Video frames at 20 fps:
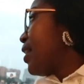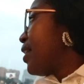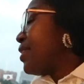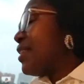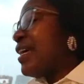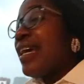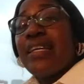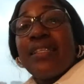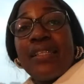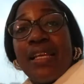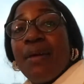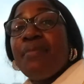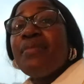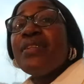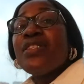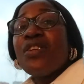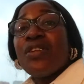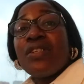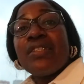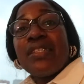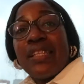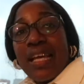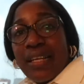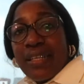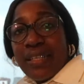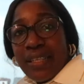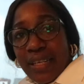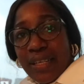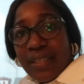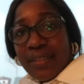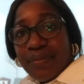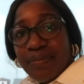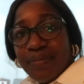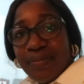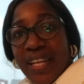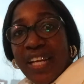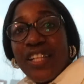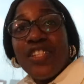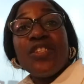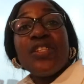the exam is on Sunday
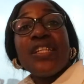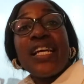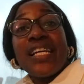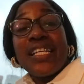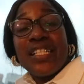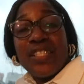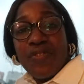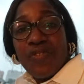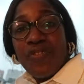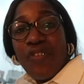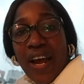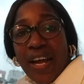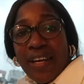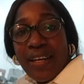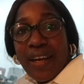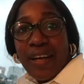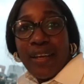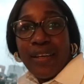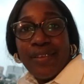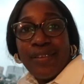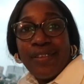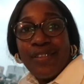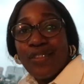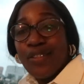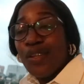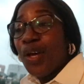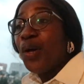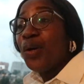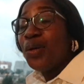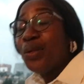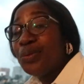and today is Friday. So